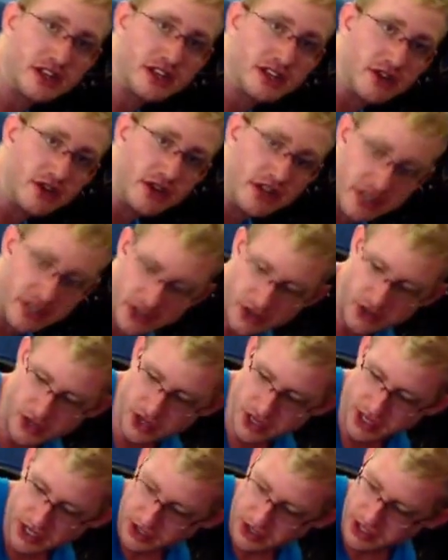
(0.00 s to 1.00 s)
So
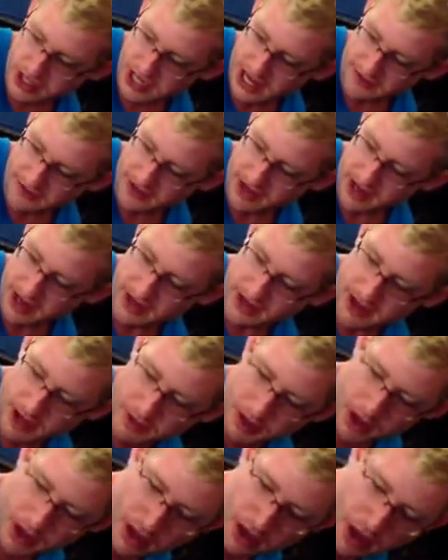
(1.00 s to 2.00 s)
usually you just have to end up
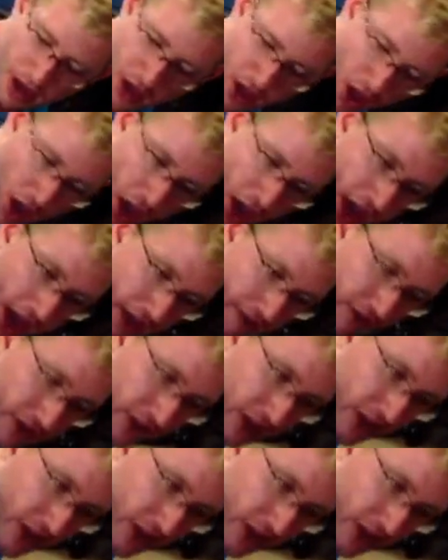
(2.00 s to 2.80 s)
having the